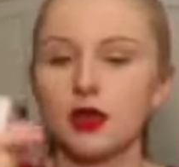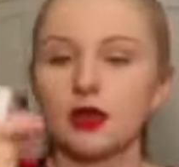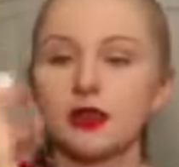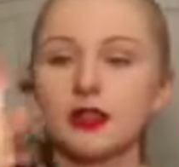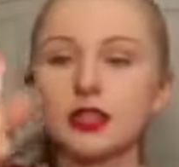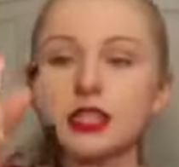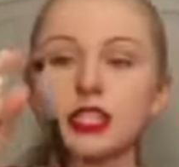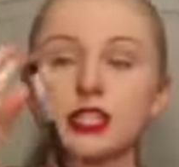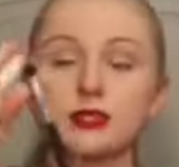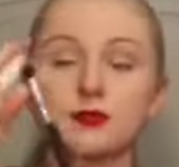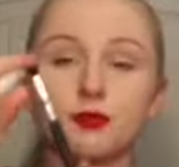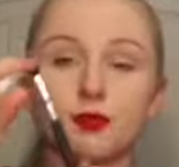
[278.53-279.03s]

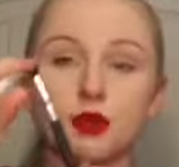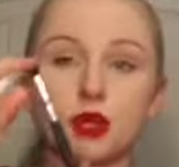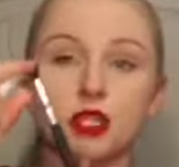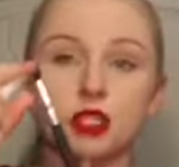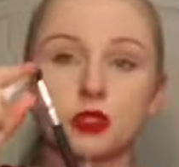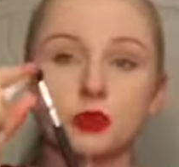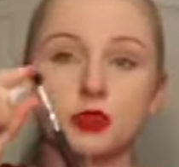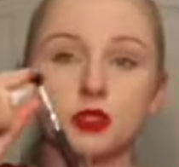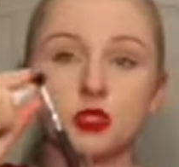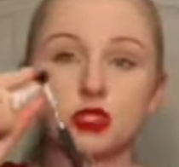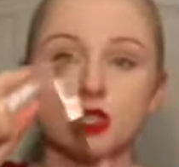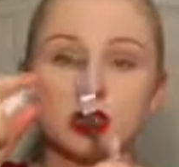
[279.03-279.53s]
this
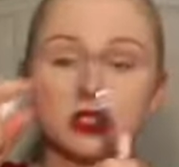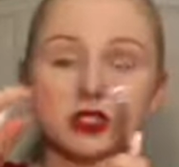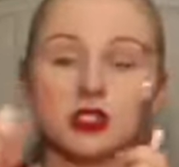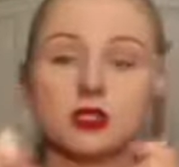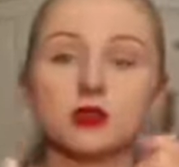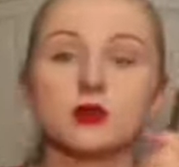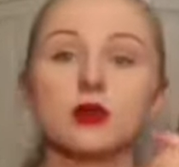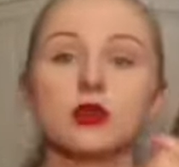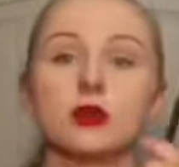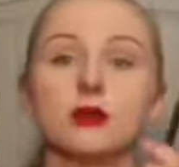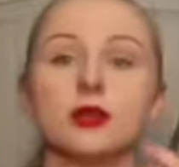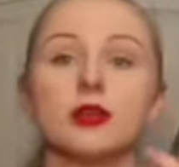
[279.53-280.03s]
brush which this
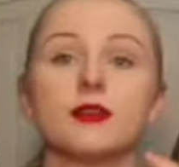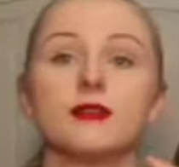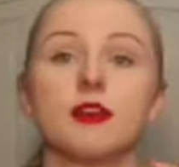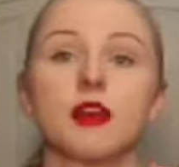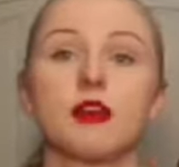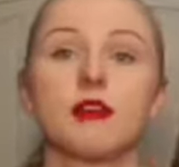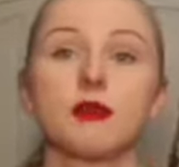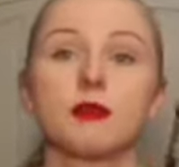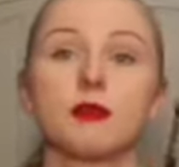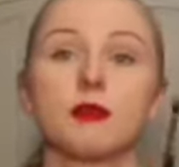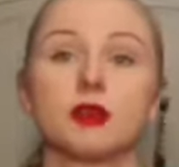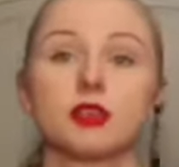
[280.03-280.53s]
is one of my
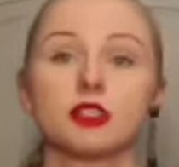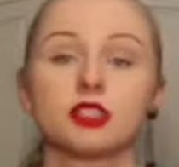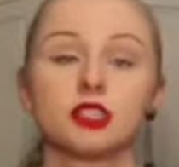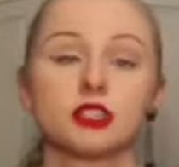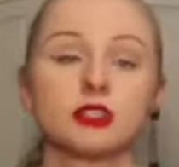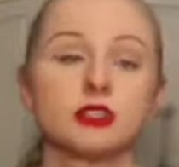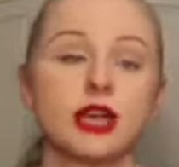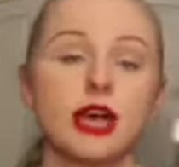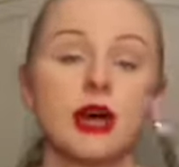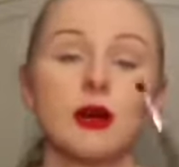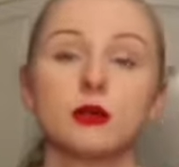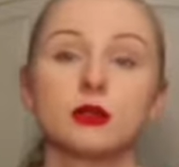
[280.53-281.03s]
favorite
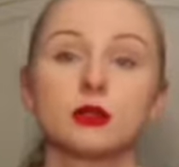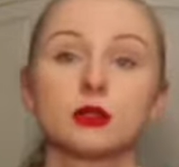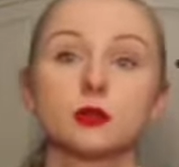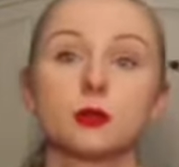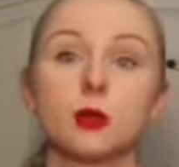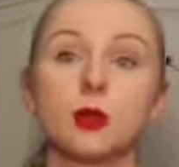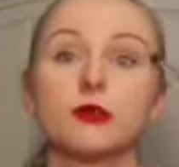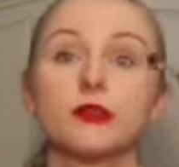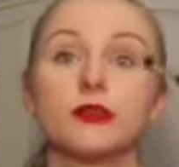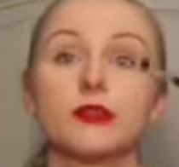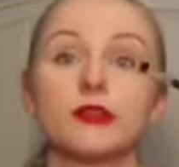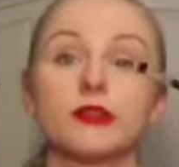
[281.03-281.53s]
brushes now. It's
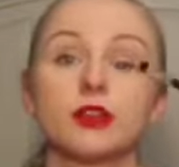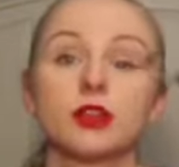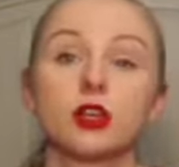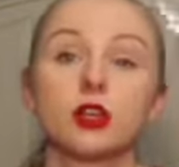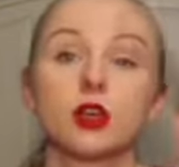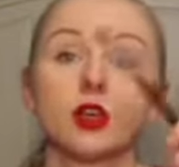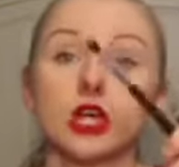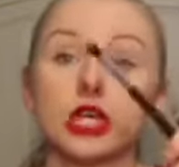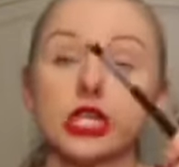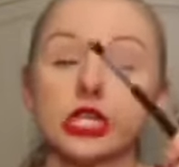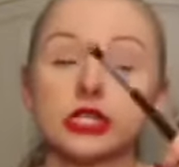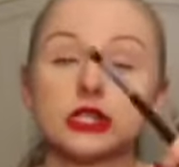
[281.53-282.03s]
perfect for the
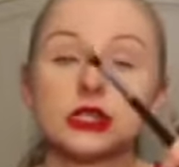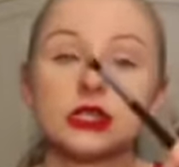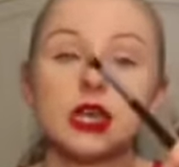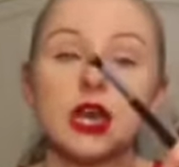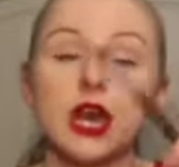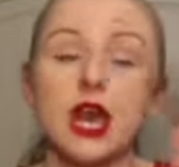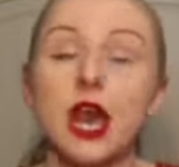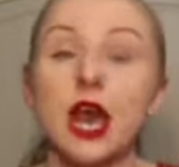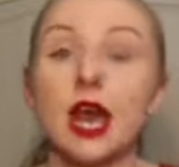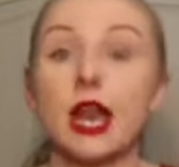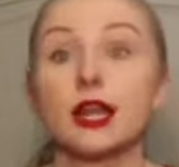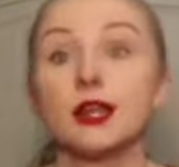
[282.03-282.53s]
crease
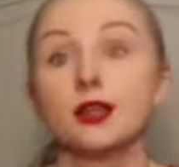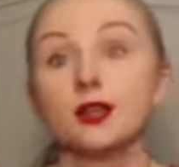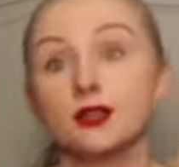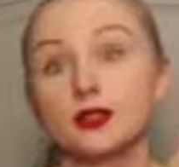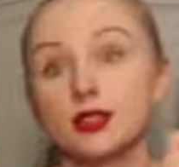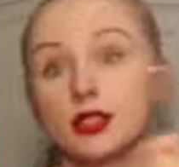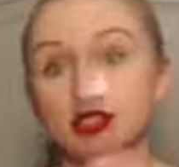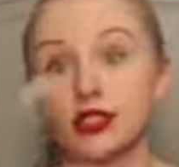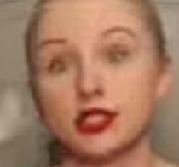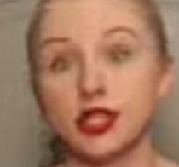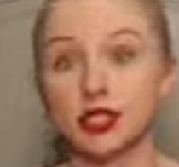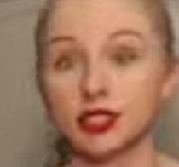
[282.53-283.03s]
I used
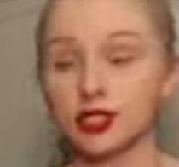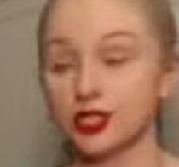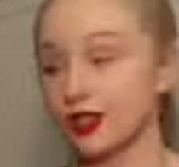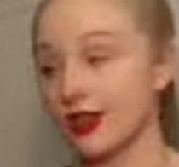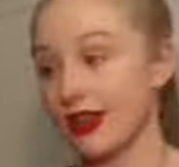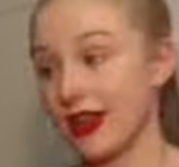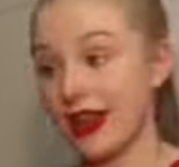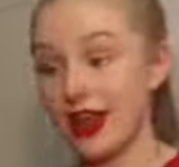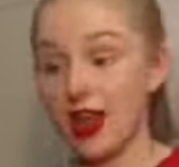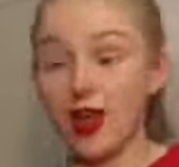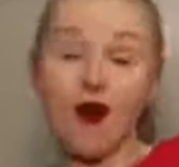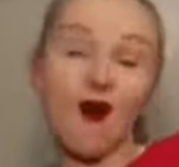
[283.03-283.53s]
this
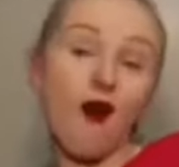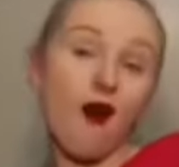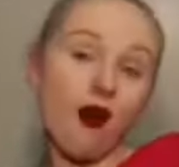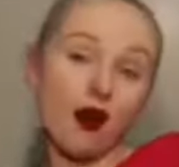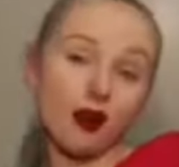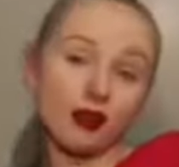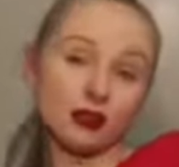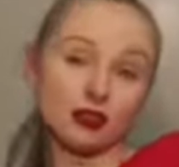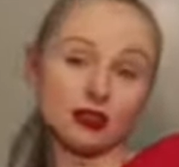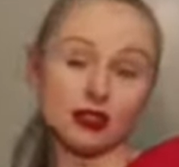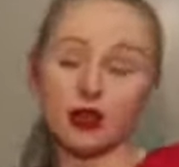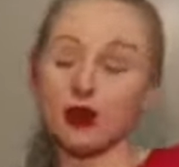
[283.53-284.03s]
yesterday
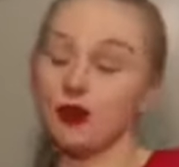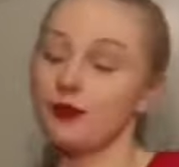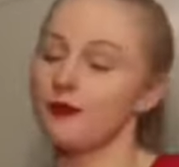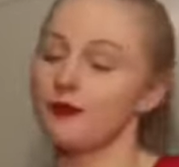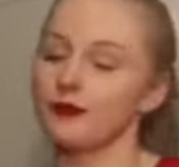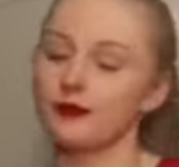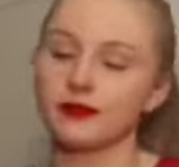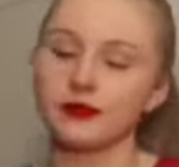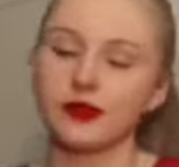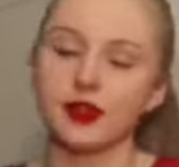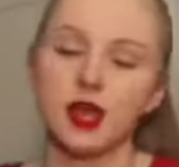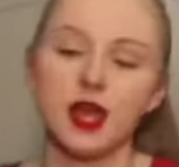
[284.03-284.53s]
also.
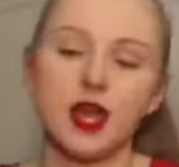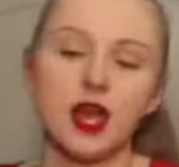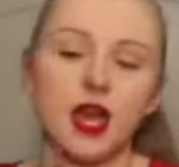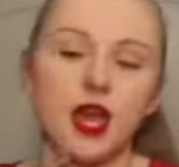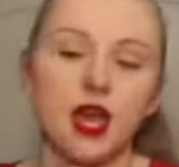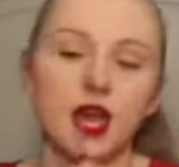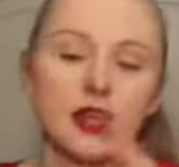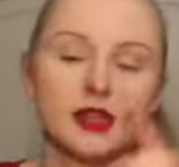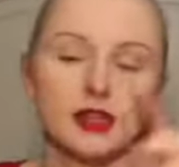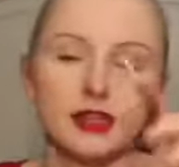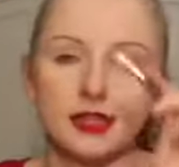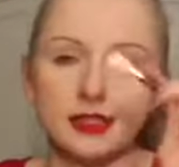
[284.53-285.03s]

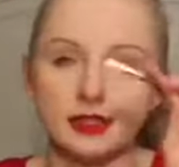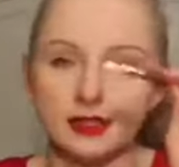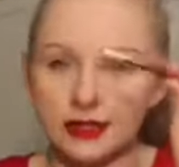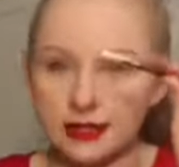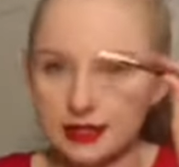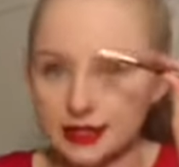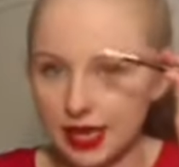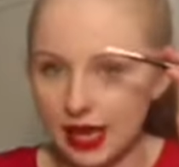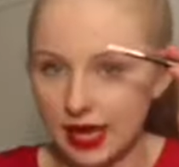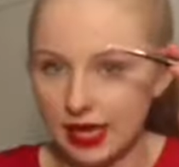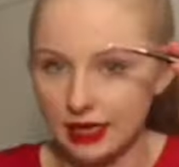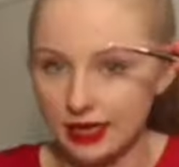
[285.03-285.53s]
And then
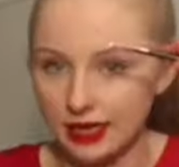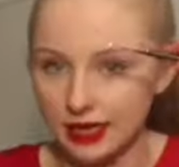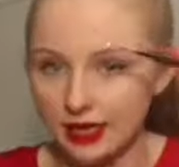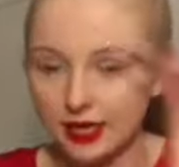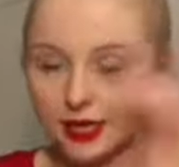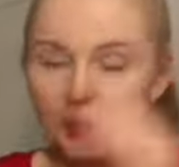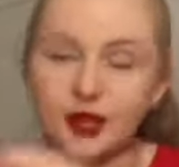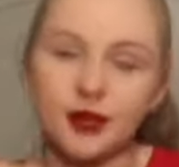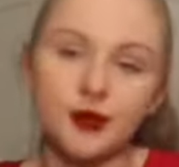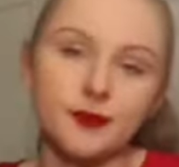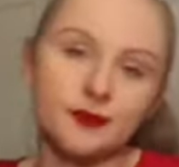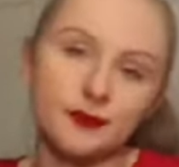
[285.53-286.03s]
this
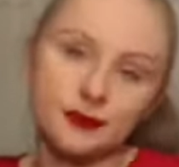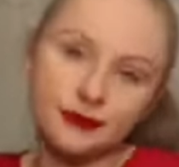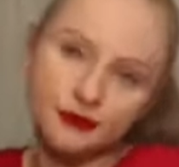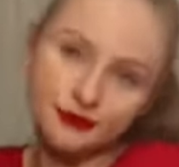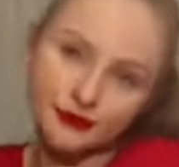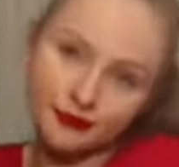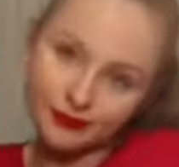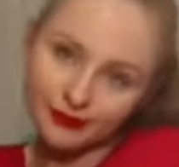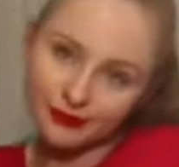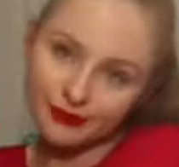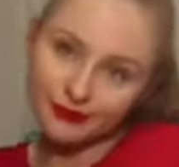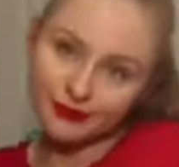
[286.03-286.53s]
eyeliner.
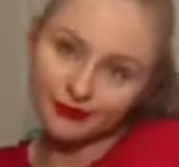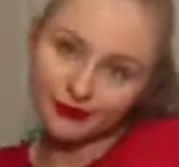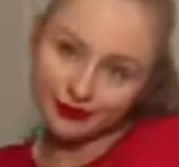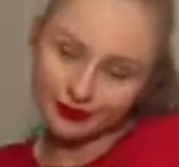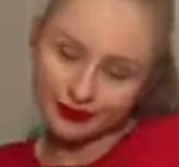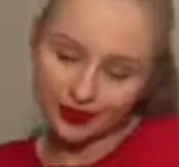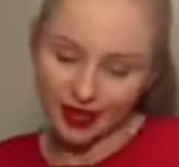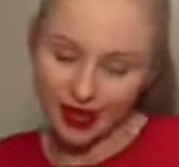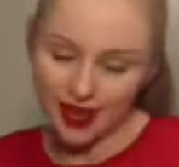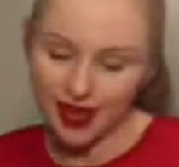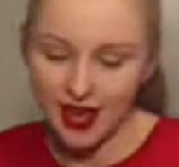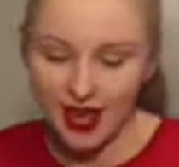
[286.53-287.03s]

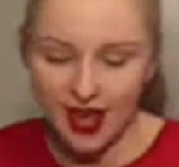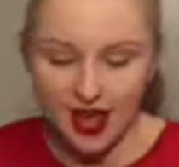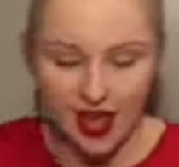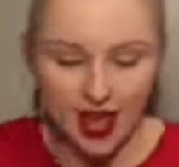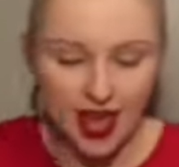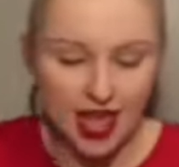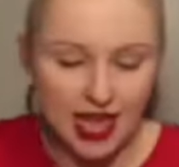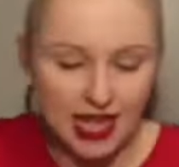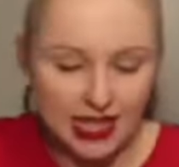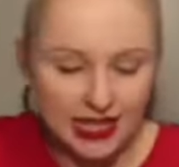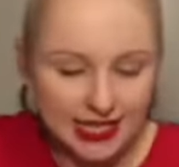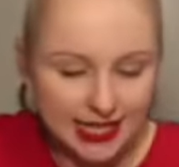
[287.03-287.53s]

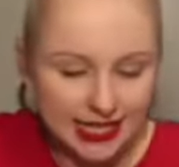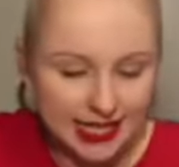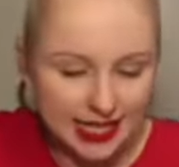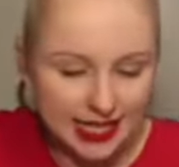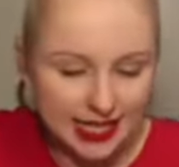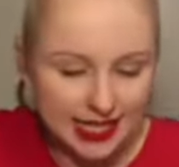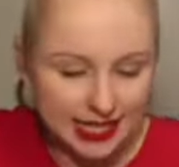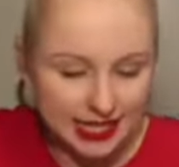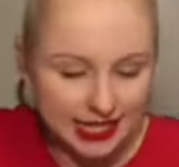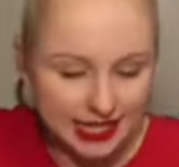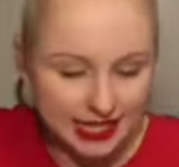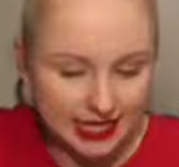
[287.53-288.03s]
And
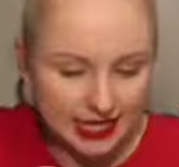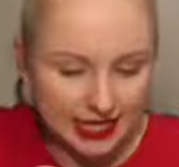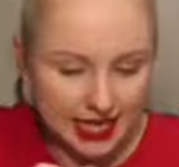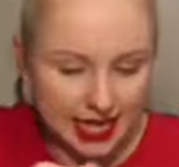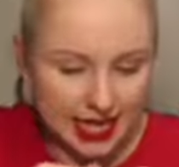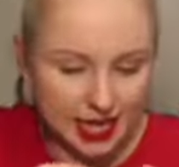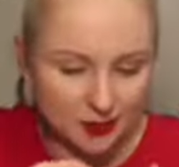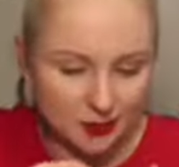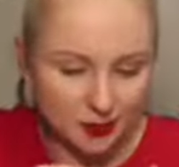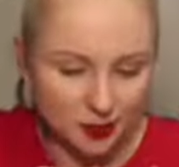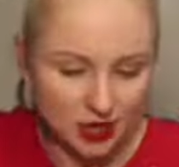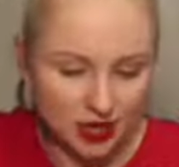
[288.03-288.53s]
then it
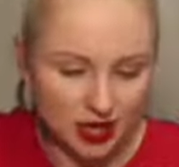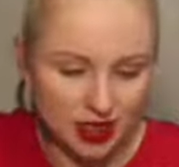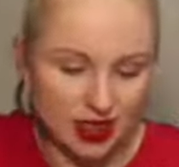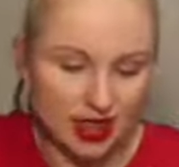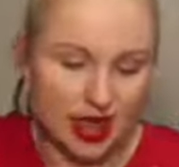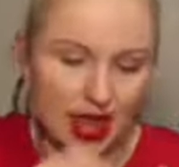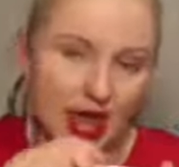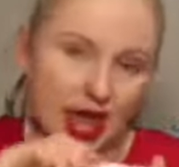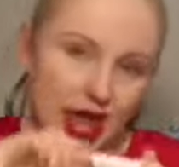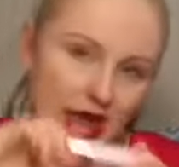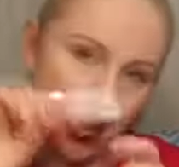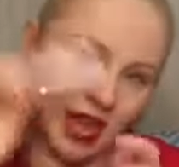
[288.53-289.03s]
came with
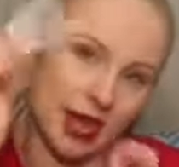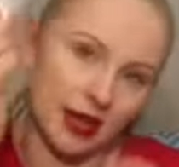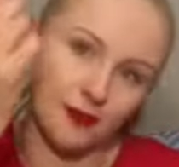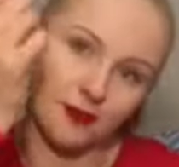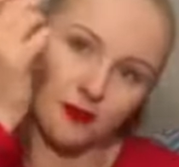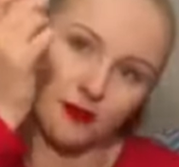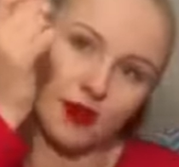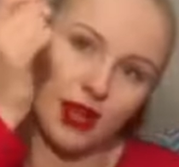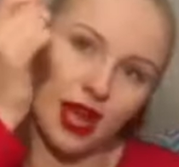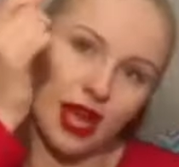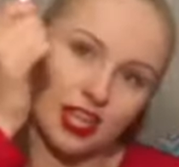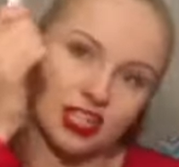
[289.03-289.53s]
a
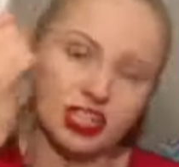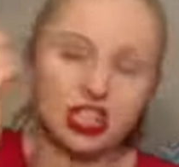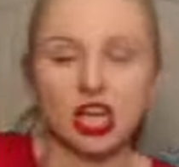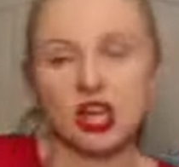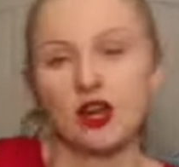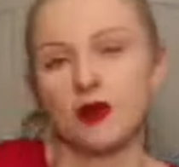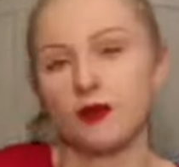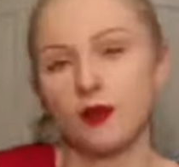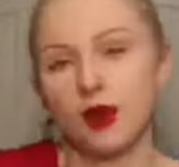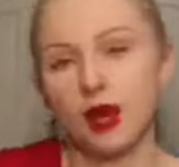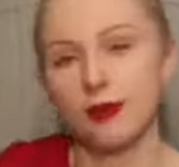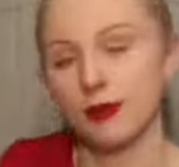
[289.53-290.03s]

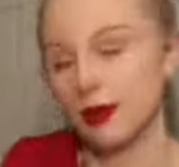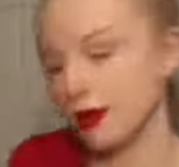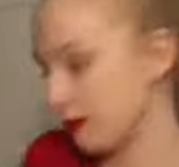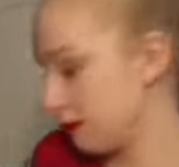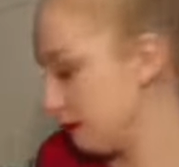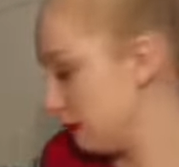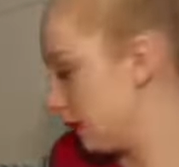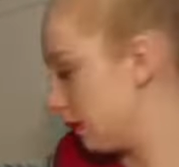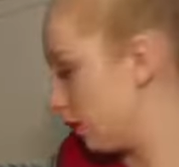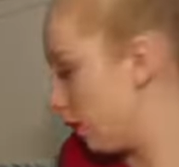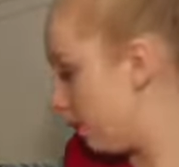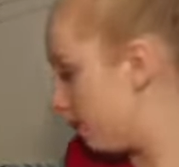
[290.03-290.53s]
eyeshadow primer.
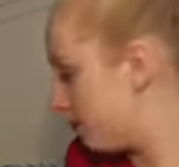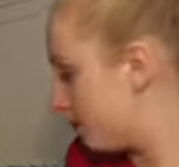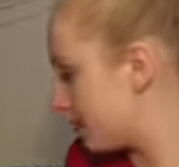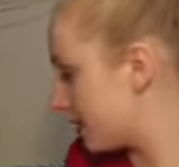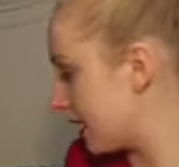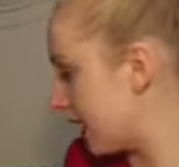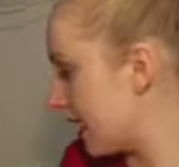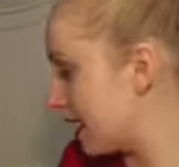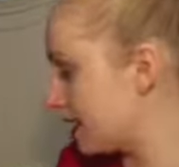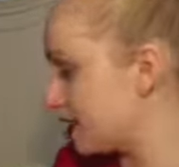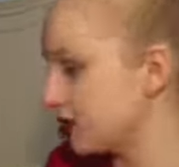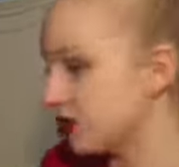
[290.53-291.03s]
Whoops,
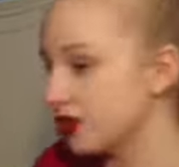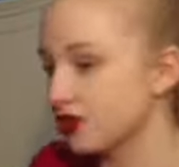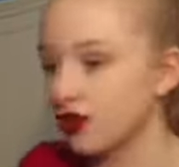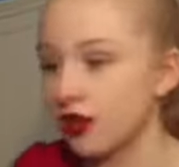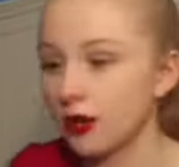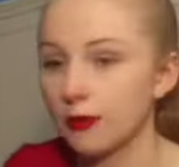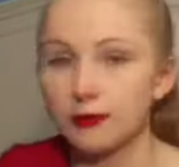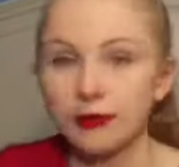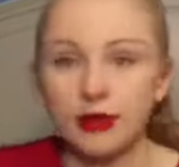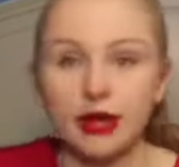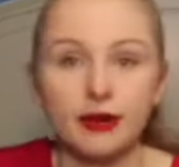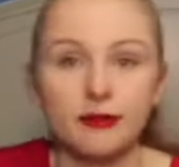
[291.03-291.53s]
I just
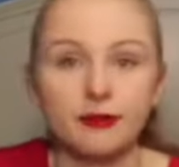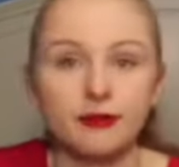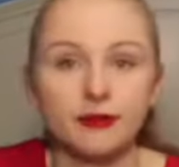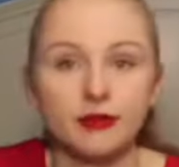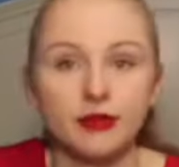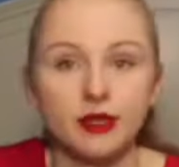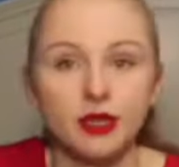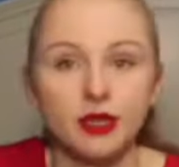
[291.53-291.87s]
dropped that.